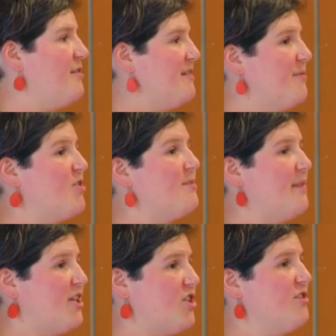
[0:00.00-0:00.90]
part of the reason I'm interested in
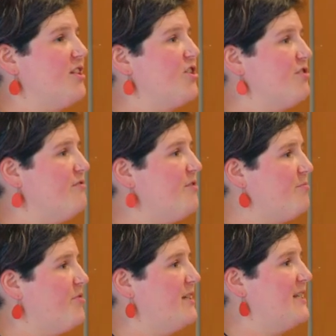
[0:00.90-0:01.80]
managing your digital
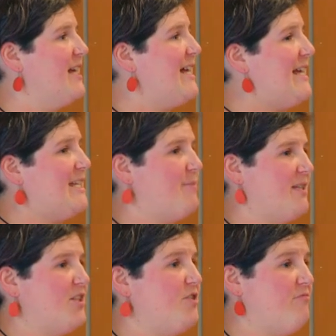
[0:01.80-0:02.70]
footprint is
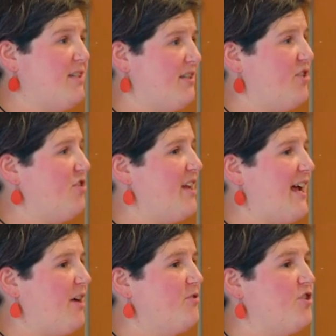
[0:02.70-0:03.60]
because I do research on
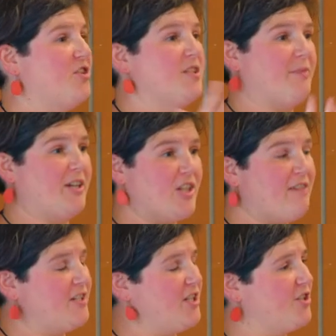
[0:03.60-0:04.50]
how students manage
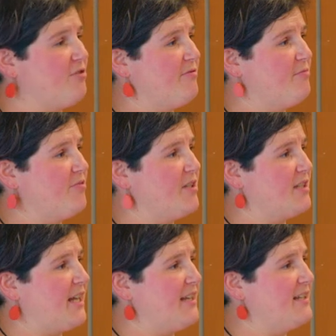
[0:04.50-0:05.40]
their digital
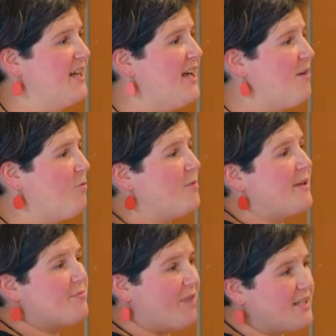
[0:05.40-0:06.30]
footprint and what the
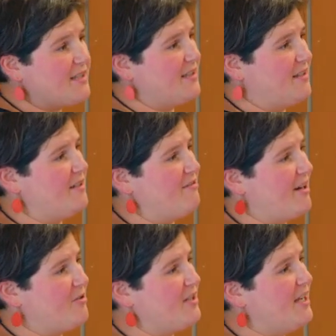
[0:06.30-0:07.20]
best practices are
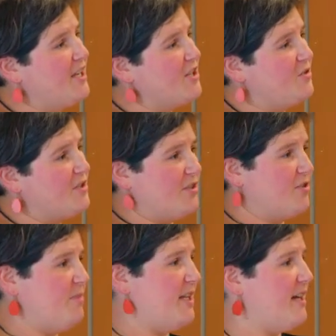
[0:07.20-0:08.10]
around using
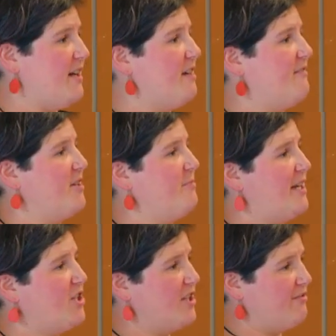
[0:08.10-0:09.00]
social media, around
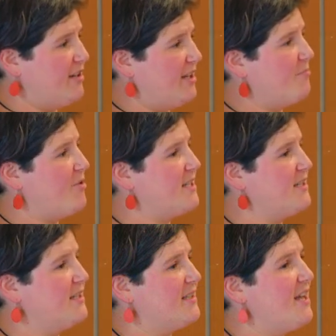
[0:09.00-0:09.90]
managing their online
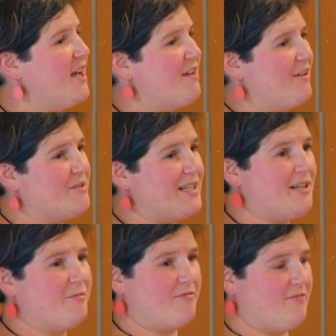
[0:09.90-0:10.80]
presence, around
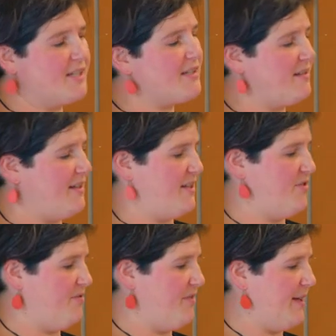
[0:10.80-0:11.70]
dealing with risk, that
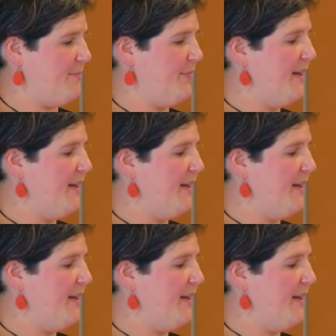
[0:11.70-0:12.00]
sort of thing.